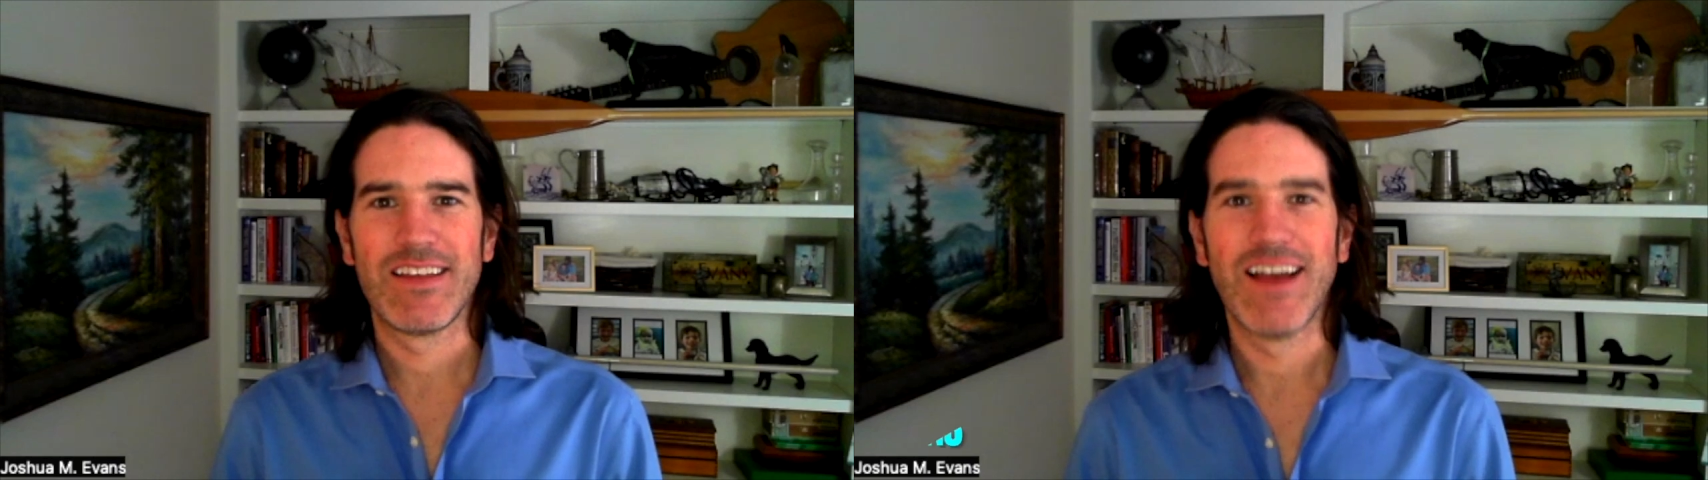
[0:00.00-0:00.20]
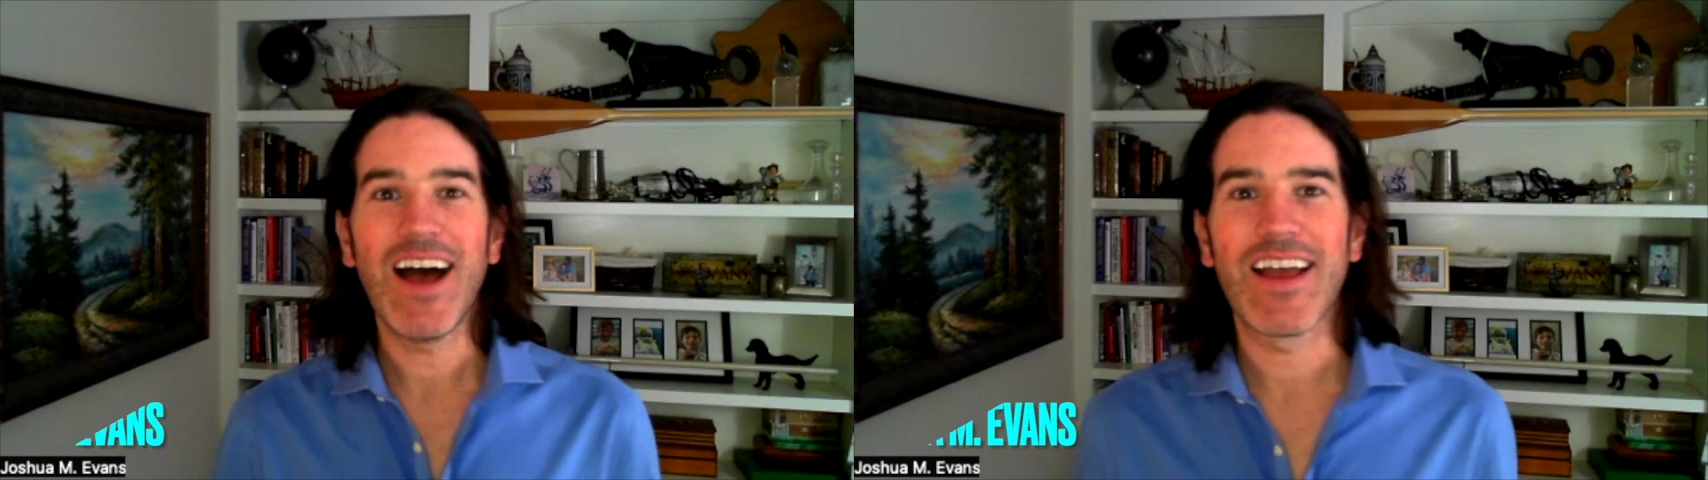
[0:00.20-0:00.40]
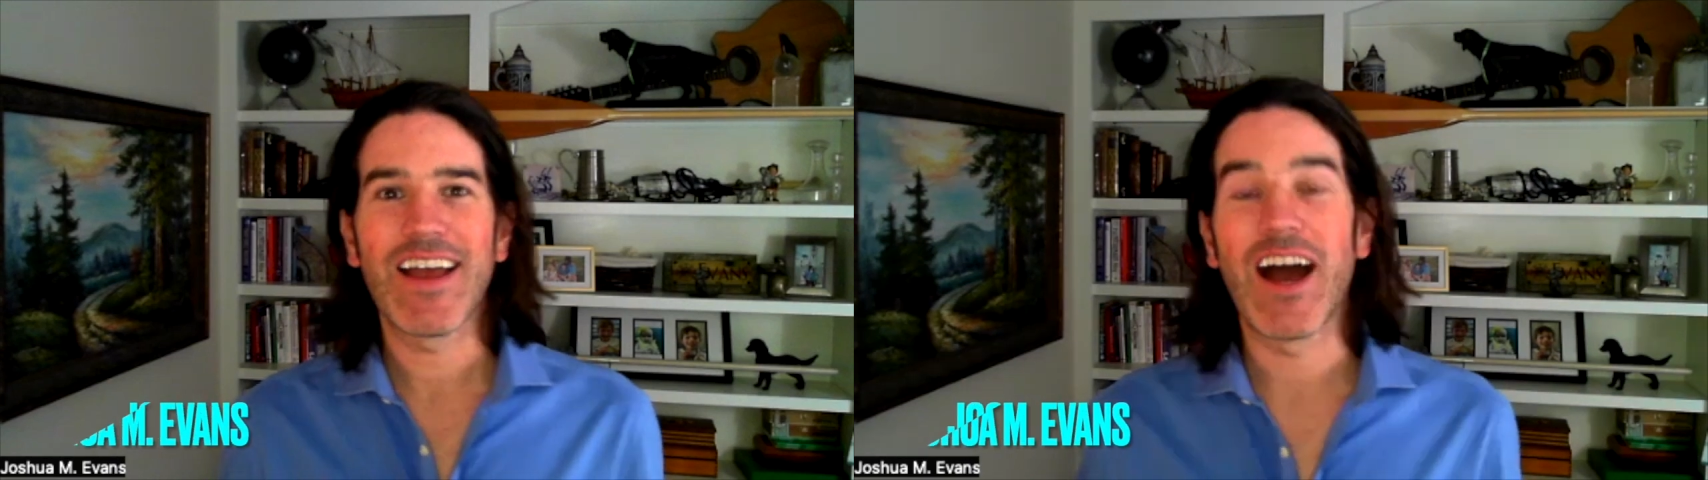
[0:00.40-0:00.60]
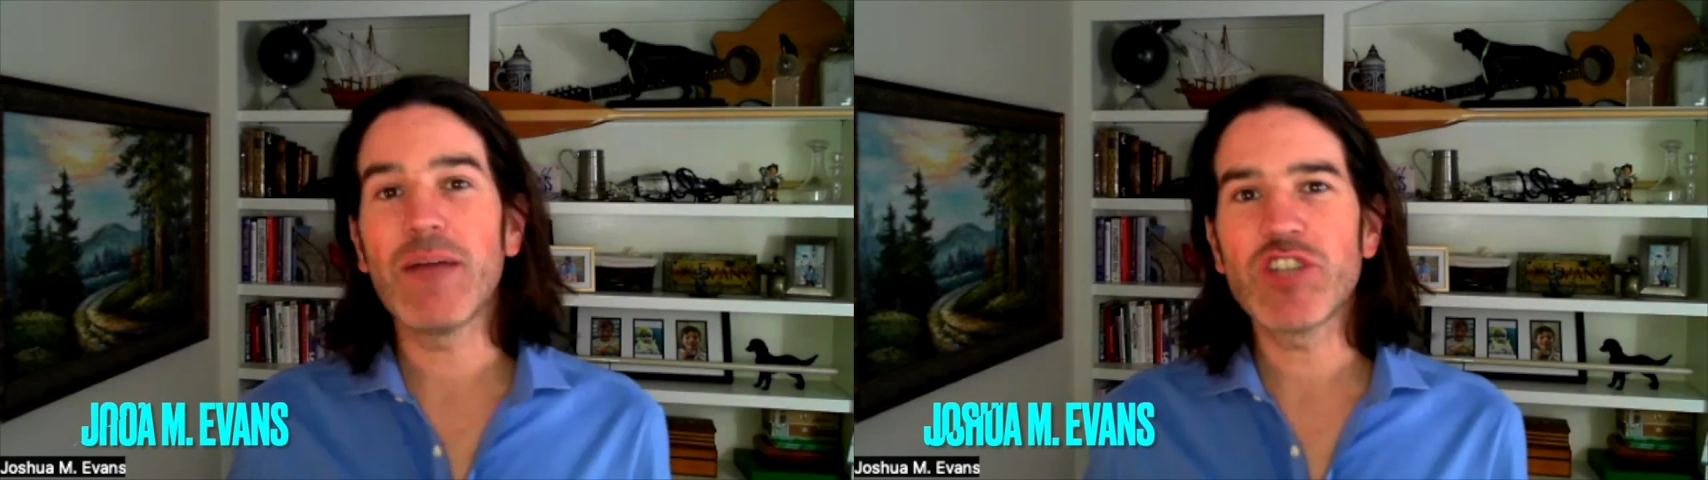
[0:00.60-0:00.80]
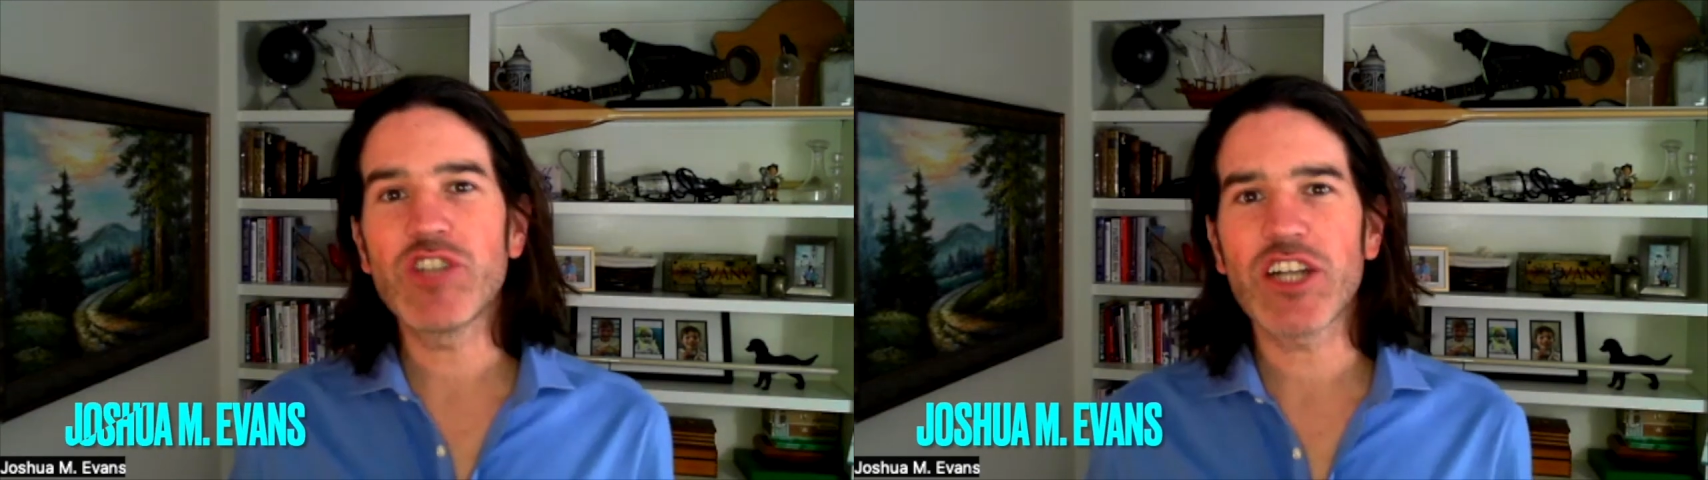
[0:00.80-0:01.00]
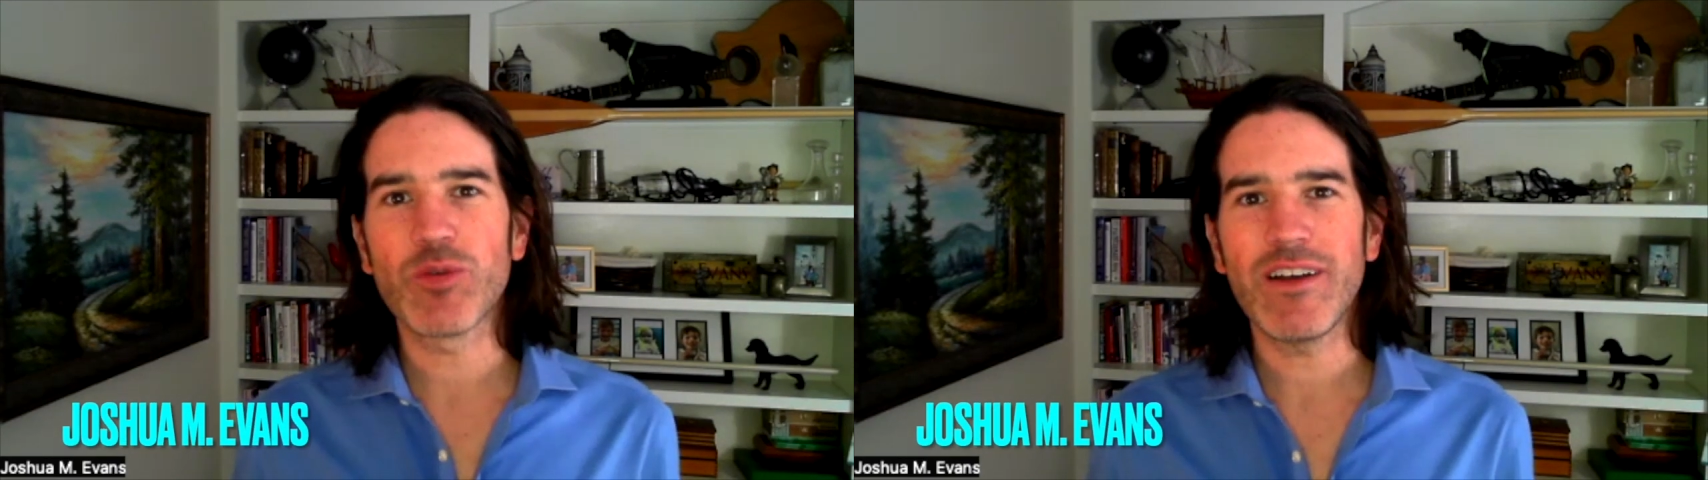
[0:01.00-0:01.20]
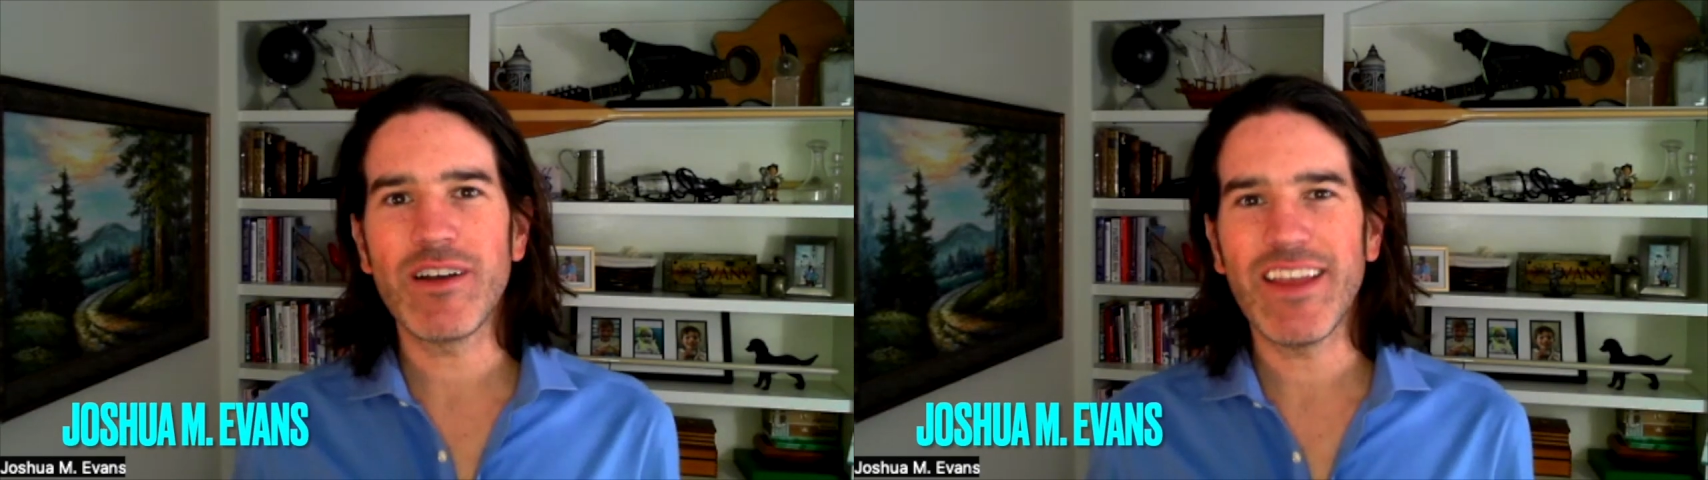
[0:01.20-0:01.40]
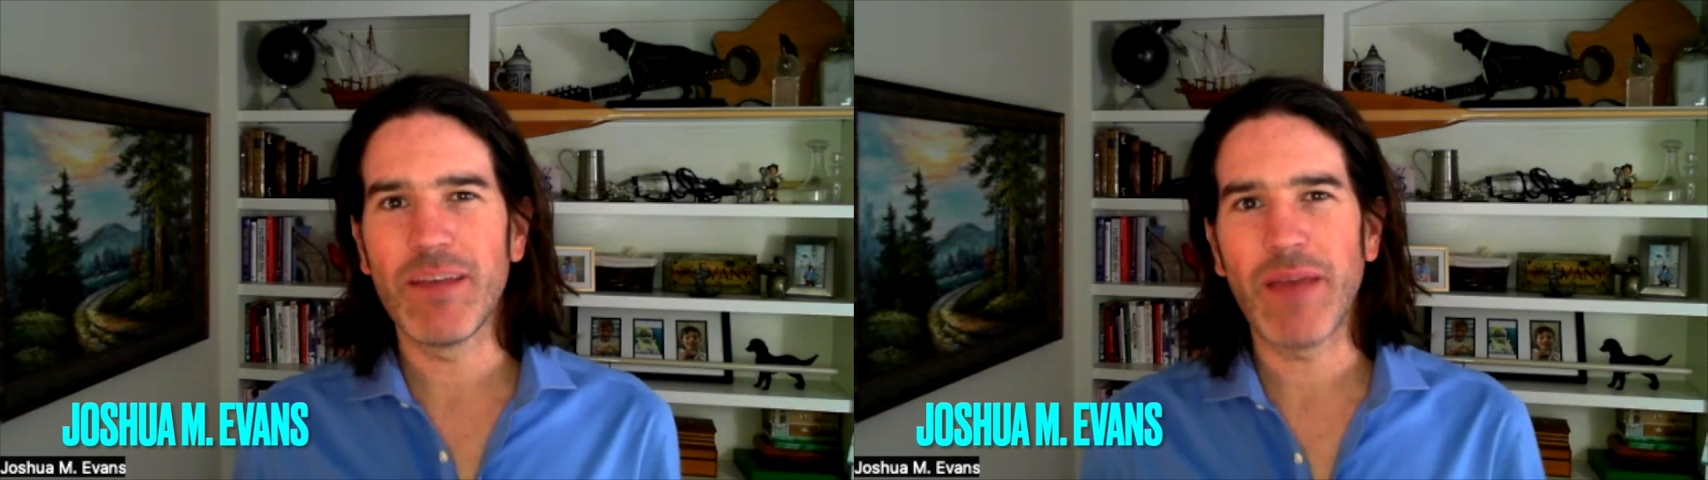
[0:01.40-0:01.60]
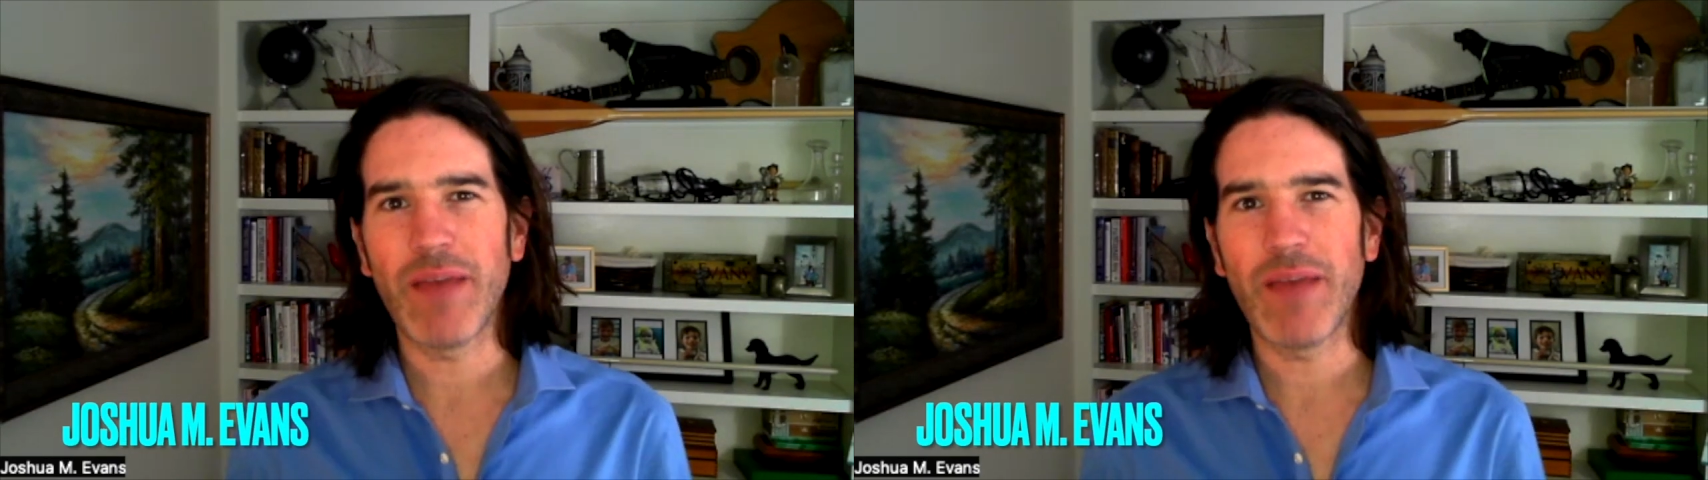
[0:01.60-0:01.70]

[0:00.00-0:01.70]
Hi, I'm Joshua M.